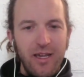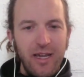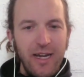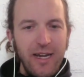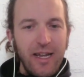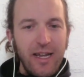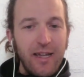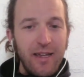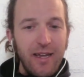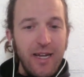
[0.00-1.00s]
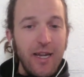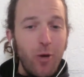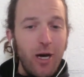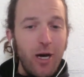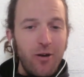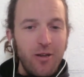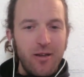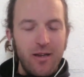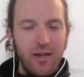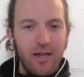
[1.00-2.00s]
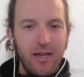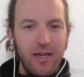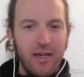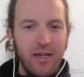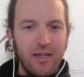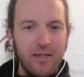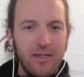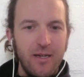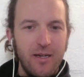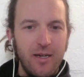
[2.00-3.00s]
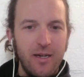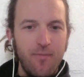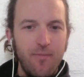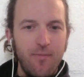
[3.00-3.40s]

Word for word: eating eating well and uh,